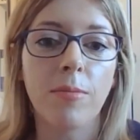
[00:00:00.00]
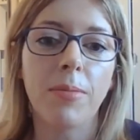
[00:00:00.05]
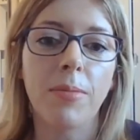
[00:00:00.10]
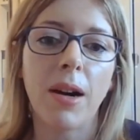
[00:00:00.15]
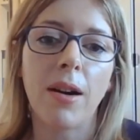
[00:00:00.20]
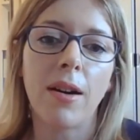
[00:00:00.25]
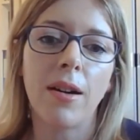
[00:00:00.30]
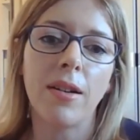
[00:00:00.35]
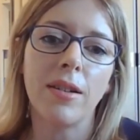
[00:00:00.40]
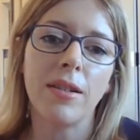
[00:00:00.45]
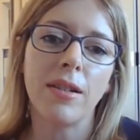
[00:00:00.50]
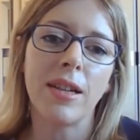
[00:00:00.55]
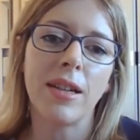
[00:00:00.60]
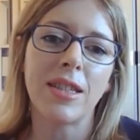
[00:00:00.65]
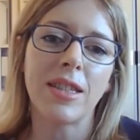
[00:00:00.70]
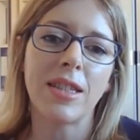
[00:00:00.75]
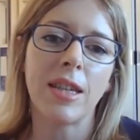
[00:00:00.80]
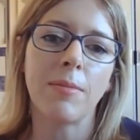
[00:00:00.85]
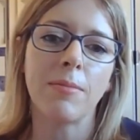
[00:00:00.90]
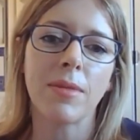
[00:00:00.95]
but it
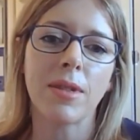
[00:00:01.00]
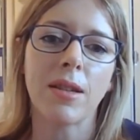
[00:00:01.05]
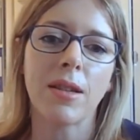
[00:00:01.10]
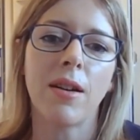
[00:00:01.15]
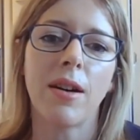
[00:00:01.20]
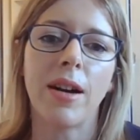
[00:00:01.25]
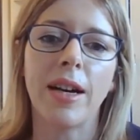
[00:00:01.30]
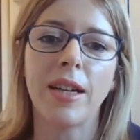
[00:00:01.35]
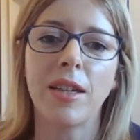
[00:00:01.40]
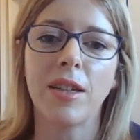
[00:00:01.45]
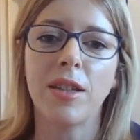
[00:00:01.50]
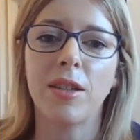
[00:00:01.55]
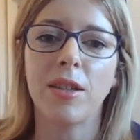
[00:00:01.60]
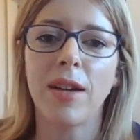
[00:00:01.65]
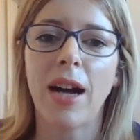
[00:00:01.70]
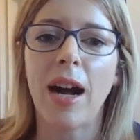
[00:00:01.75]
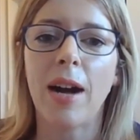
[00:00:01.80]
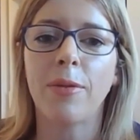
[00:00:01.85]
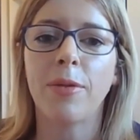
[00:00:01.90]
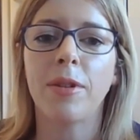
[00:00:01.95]
seems like you
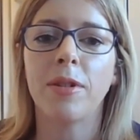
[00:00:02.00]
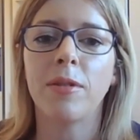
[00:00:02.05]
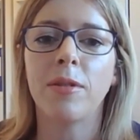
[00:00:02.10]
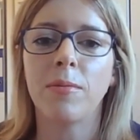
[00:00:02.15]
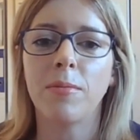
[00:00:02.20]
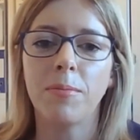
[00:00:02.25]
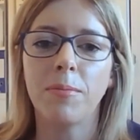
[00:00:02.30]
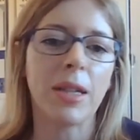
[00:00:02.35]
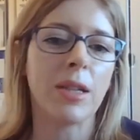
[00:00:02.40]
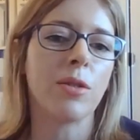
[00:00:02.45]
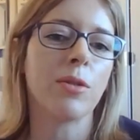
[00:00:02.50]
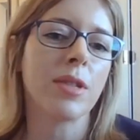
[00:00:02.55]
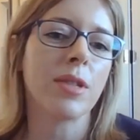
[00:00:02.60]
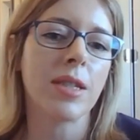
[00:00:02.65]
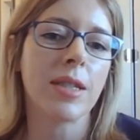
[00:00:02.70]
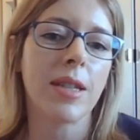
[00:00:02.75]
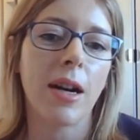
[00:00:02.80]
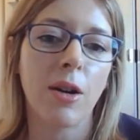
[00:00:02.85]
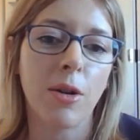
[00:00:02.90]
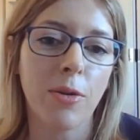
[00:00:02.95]
haven't been
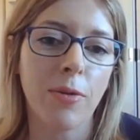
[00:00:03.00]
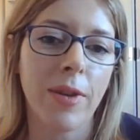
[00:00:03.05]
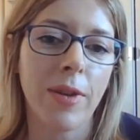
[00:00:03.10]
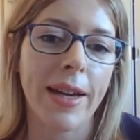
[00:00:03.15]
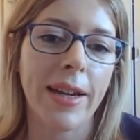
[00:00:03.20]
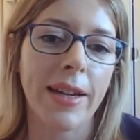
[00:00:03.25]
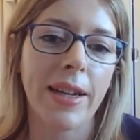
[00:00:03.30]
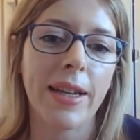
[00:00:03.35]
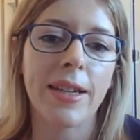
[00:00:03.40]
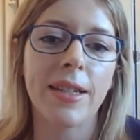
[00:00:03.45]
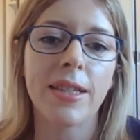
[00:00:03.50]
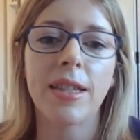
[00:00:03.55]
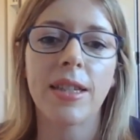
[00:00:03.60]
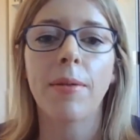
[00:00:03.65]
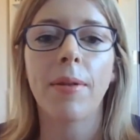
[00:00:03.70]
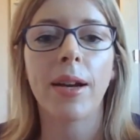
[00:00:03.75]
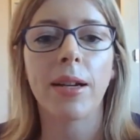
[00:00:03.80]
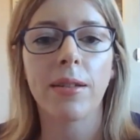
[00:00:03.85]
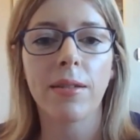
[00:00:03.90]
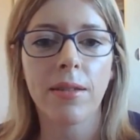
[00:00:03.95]
yourself lately. Is
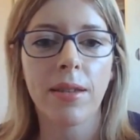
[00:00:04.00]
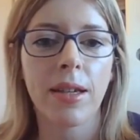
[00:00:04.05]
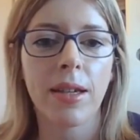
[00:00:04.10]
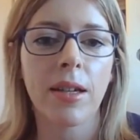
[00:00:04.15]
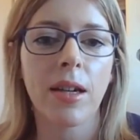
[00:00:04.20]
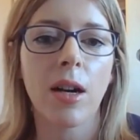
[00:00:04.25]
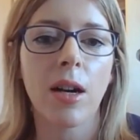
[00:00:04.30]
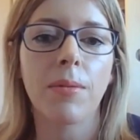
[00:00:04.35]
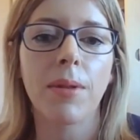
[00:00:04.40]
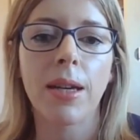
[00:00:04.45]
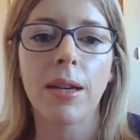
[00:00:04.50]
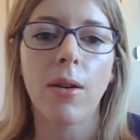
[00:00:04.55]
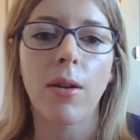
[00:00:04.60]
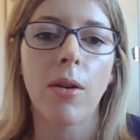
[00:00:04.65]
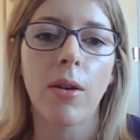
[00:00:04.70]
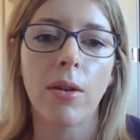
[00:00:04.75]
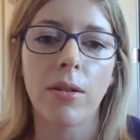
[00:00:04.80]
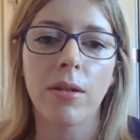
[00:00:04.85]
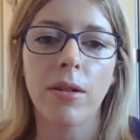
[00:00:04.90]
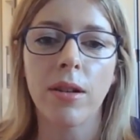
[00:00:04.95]
there anything going
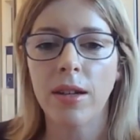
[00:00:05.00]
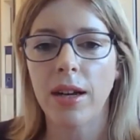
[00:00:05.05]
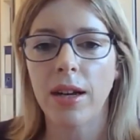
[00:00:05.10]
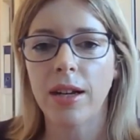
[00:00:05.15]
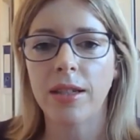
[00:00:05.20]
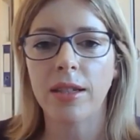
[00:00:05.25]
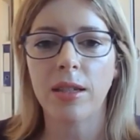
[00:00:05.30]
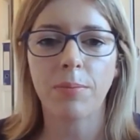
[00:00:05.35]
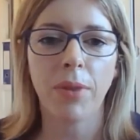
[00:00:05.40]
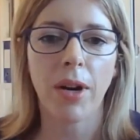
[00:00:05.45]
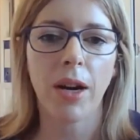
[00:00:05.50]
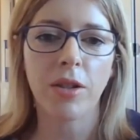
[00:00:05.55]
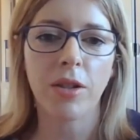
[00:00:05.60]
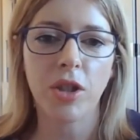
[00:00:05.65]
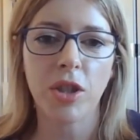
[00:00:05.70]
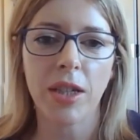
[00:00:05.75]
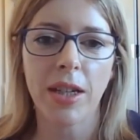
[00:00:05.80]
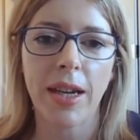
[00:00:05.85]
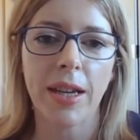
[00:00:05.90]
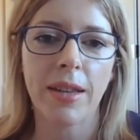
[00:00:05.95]
on? And
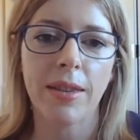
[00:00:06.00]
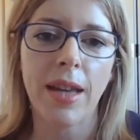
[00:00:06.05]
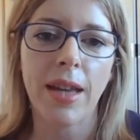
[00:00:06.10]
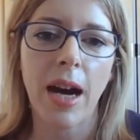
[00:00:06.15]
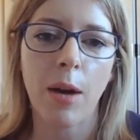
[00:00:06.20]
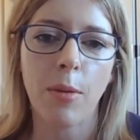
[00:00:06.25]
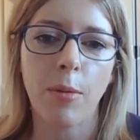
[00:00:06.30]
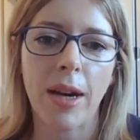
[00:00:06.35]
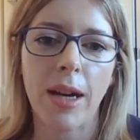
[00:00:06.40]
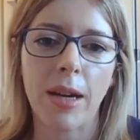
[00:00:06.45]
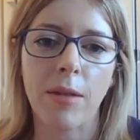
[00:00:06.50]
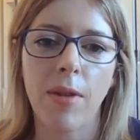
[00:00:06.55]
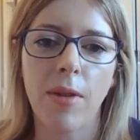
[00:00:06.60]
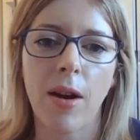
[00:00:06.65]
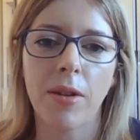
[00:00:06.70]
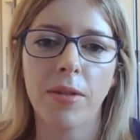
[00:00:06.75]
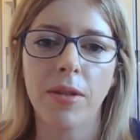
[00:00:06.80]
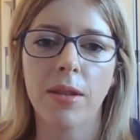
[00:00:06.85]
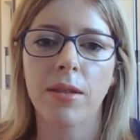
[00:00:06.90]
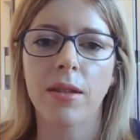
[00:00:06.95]
approaching it that way
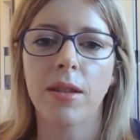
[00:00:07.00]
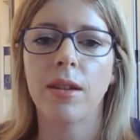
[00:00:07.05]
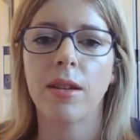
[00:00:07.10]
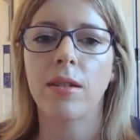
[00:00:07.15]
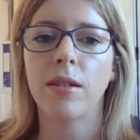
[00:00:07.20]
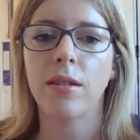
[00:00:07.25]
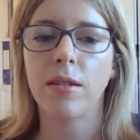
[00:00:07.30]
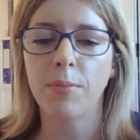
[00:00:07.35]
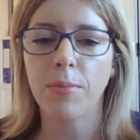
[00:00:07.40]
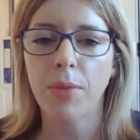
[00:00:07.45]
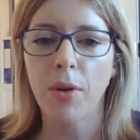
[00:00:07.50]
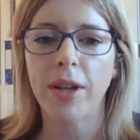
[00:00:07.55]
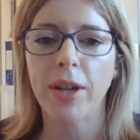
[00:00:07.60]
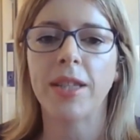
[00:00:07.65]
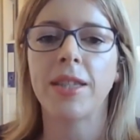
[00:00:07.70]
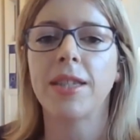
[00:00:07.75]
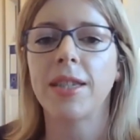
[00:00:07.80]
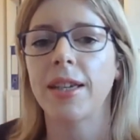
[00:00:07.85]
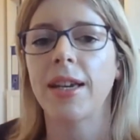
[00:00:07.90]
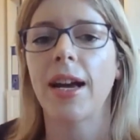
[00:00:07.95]
rather than
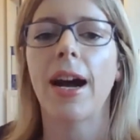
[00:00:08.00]
pointing